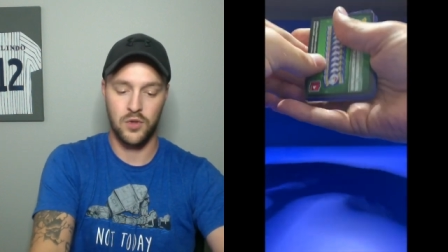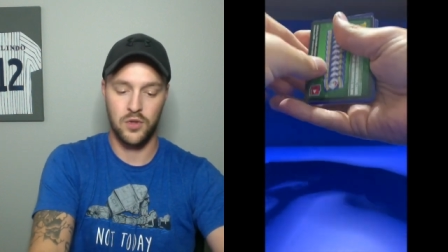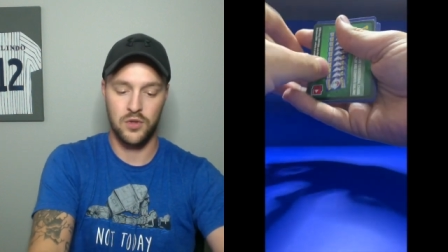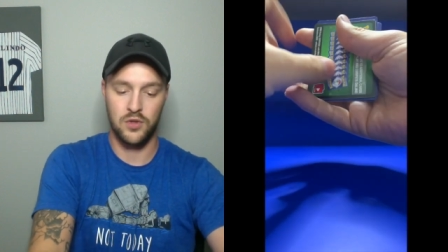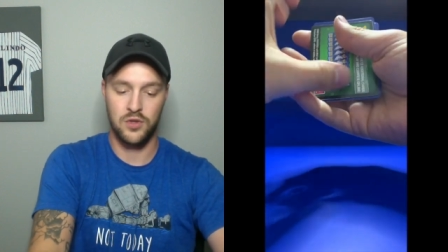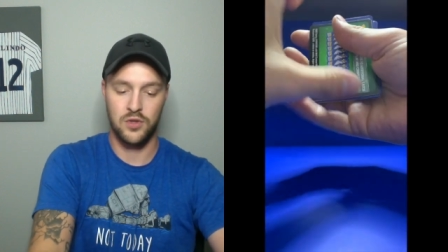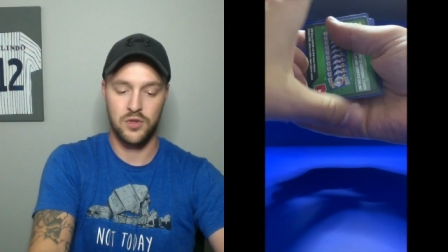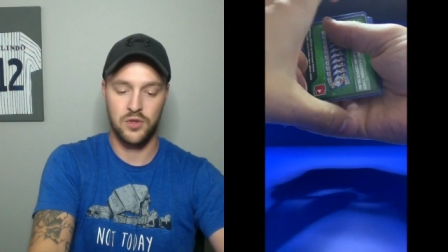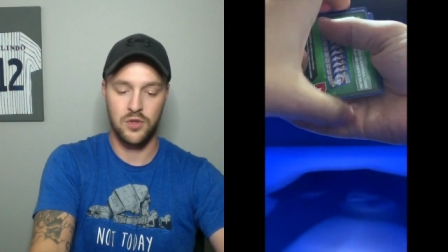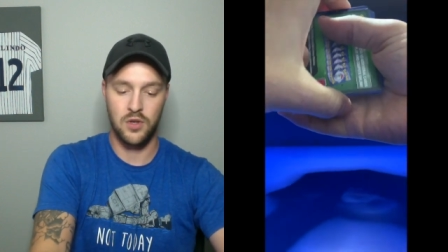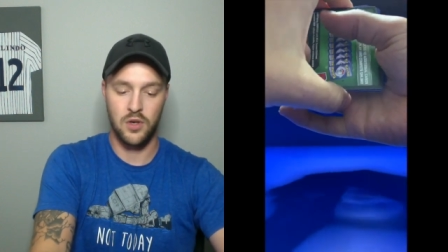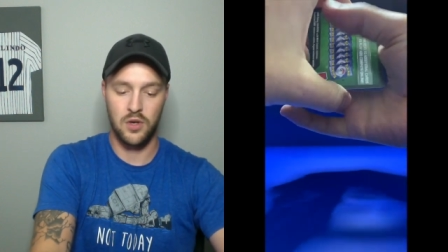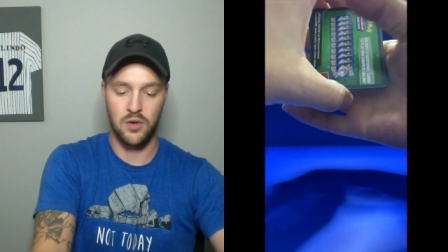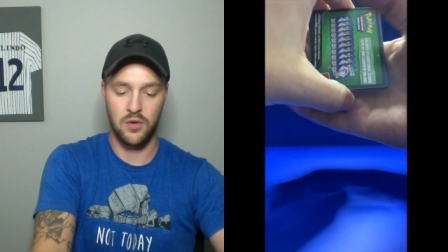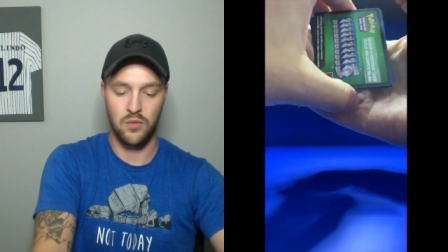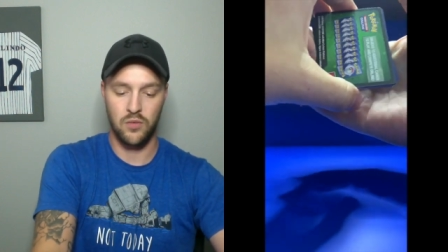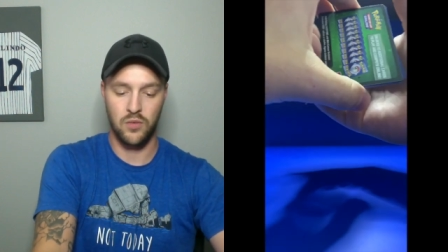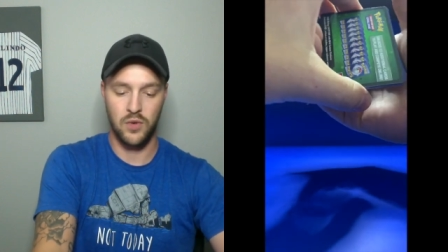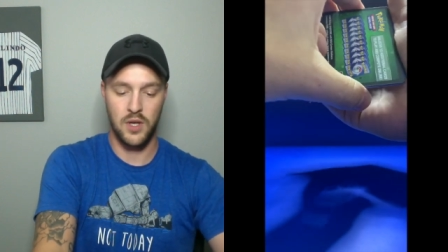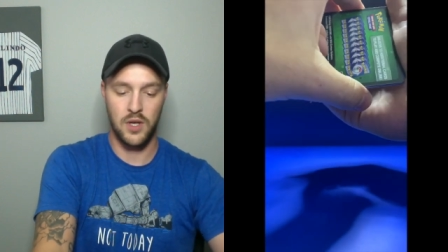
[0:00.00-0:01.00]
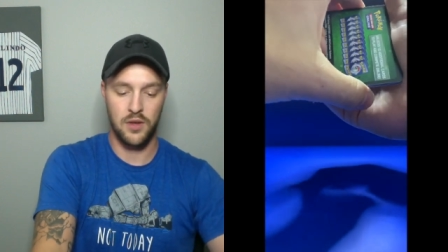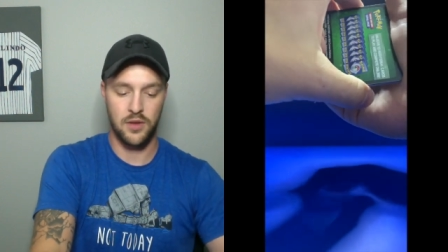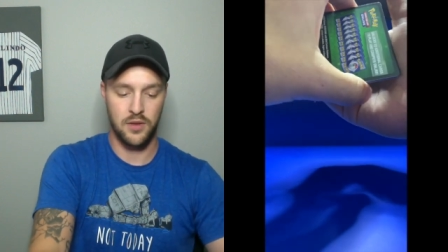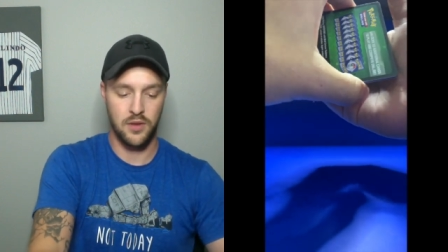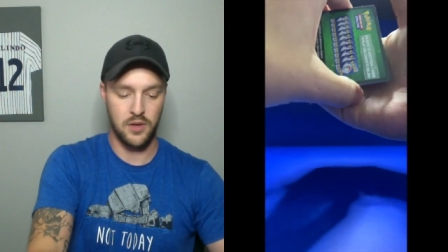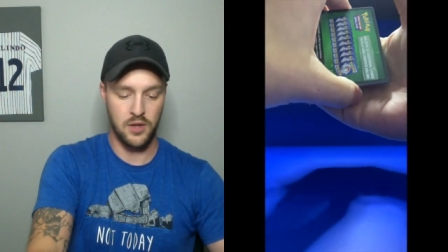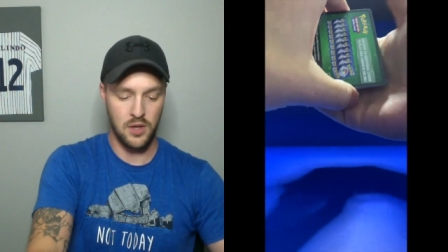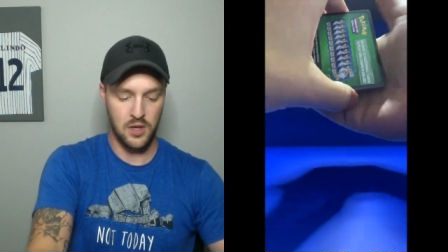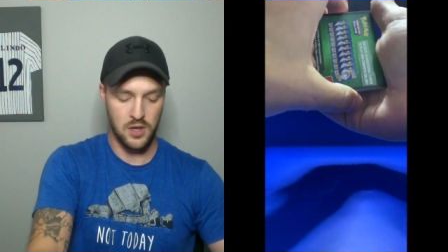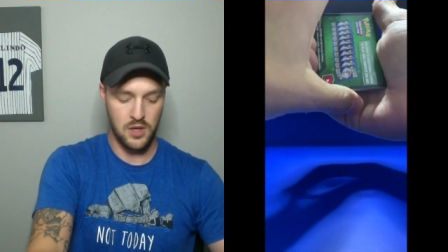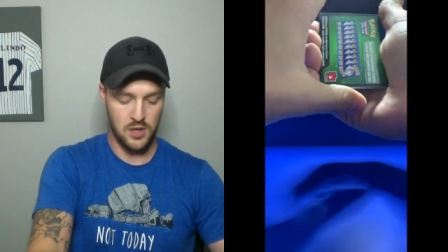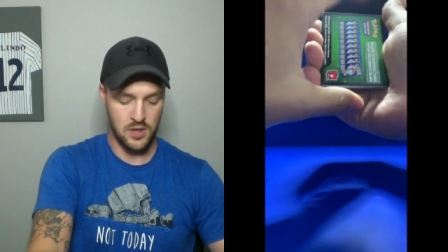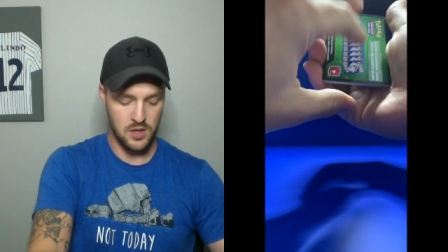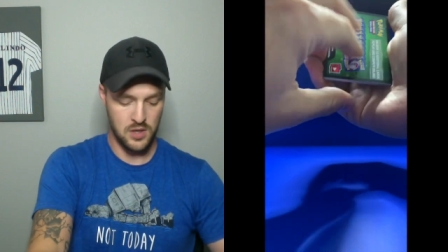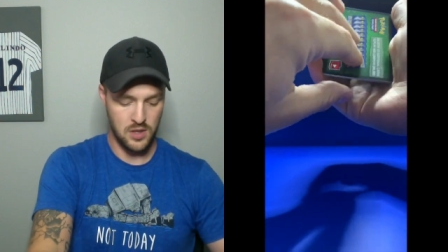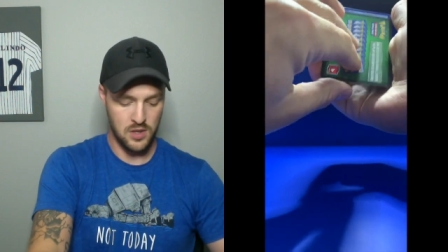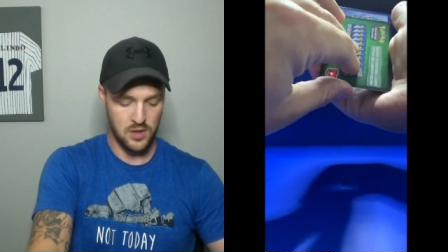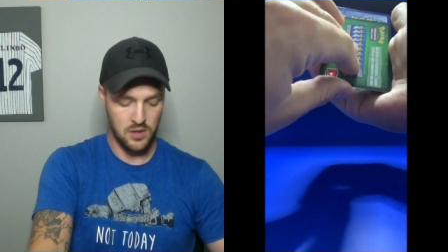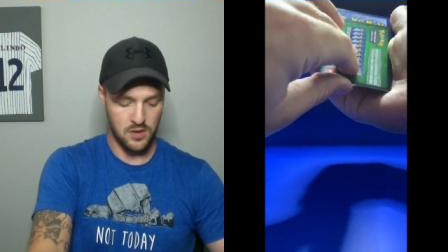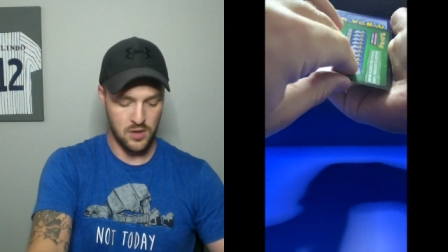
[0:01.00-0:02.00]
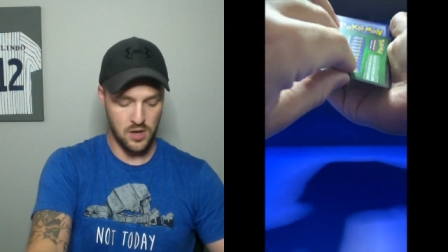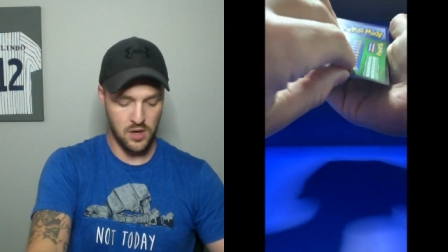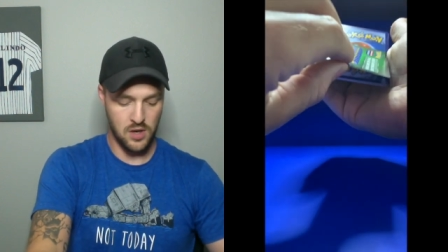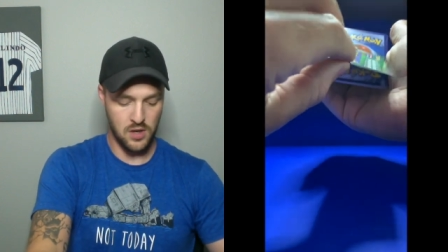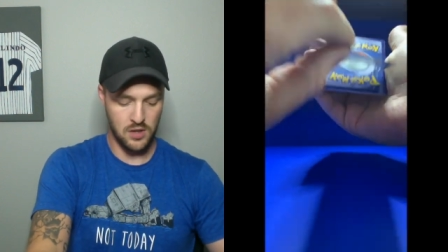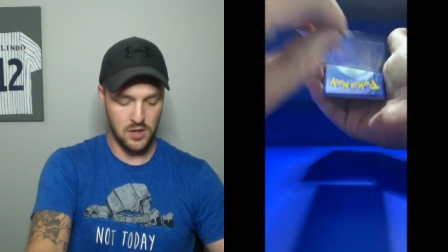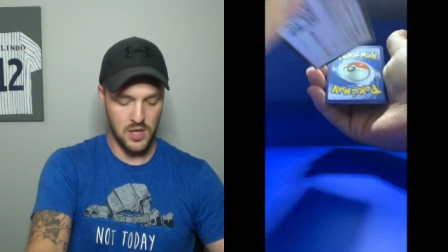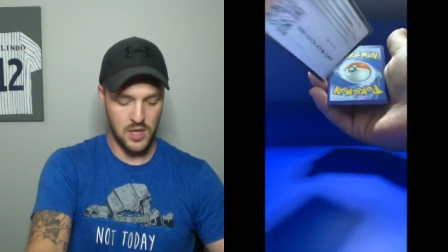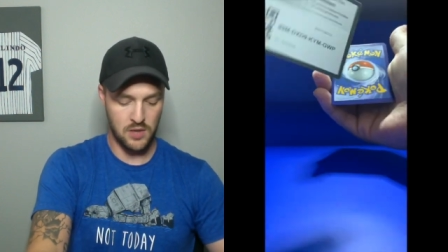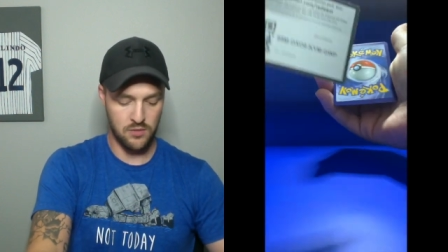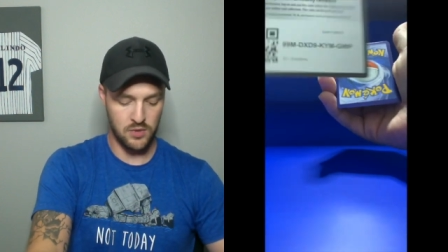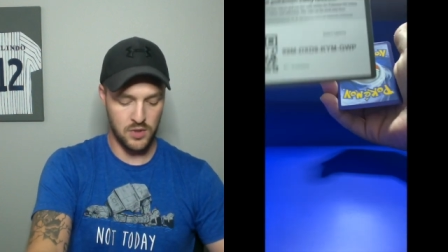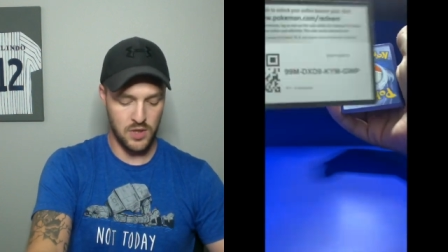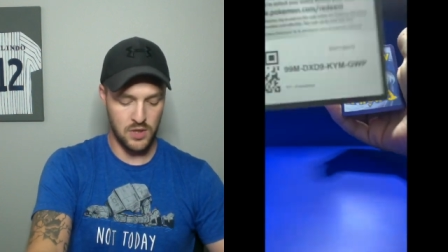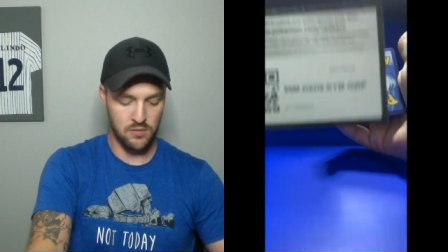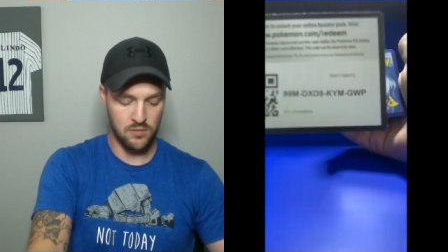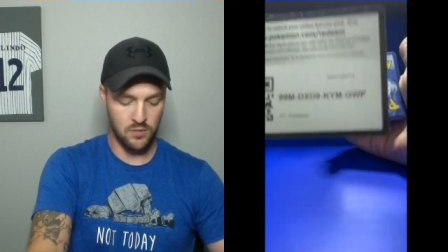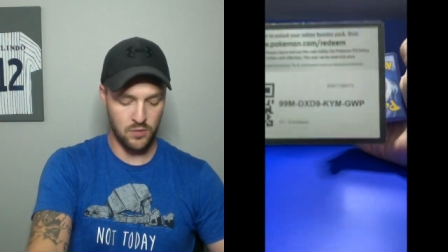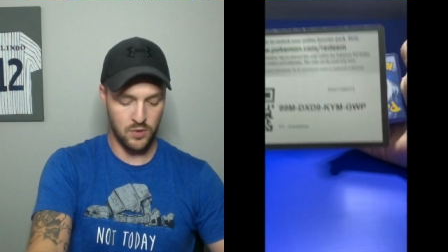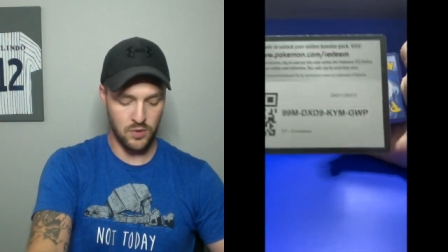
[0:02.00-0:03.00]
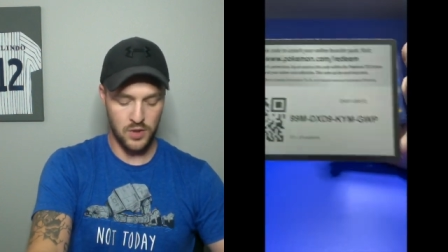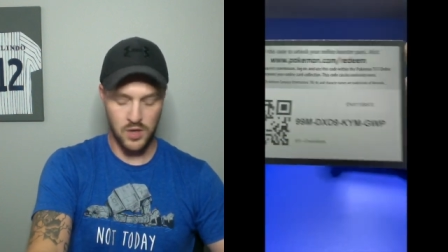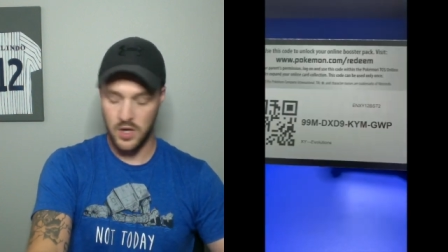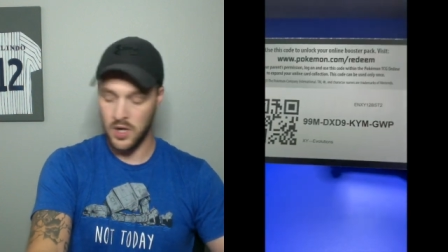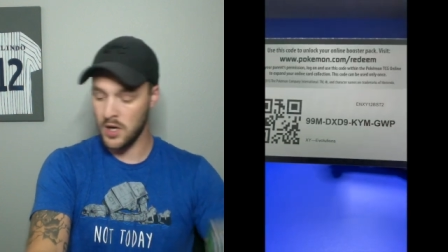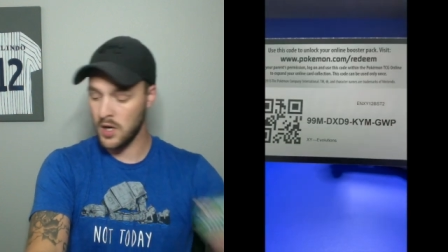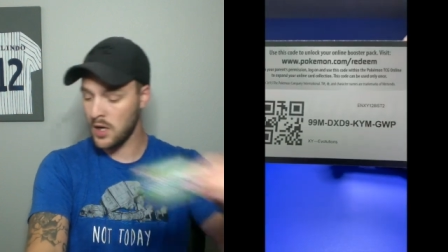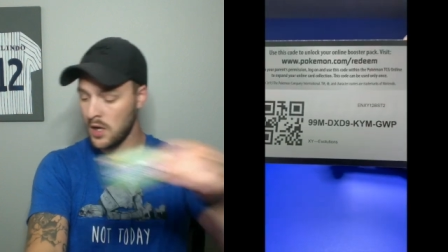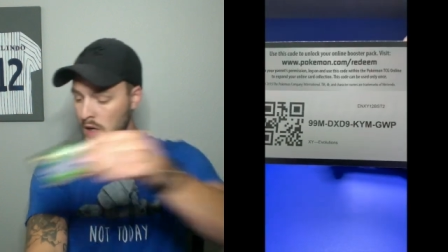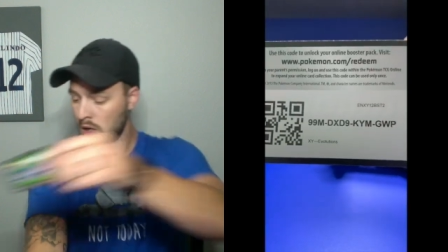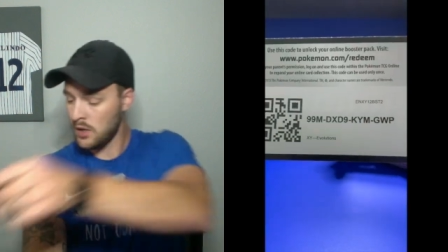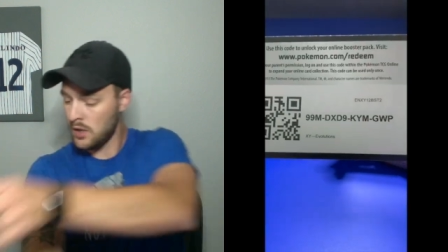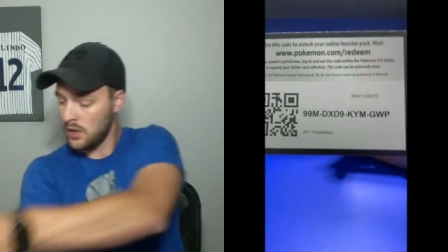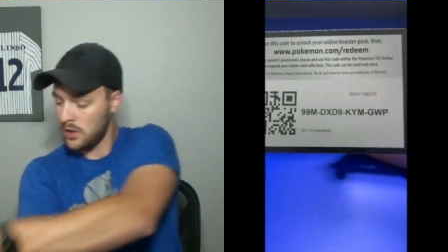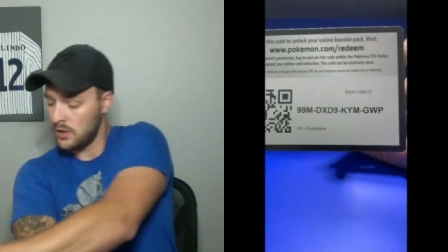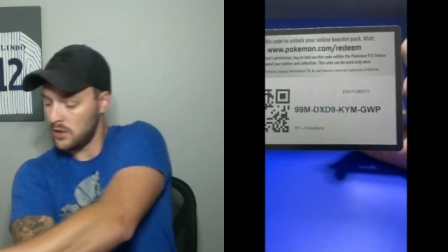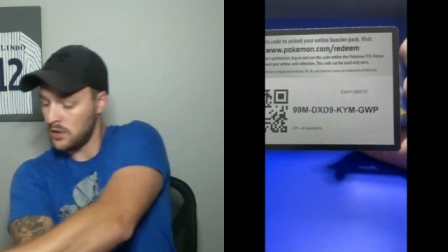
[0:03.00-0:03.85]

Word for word: Start with online redeemable card.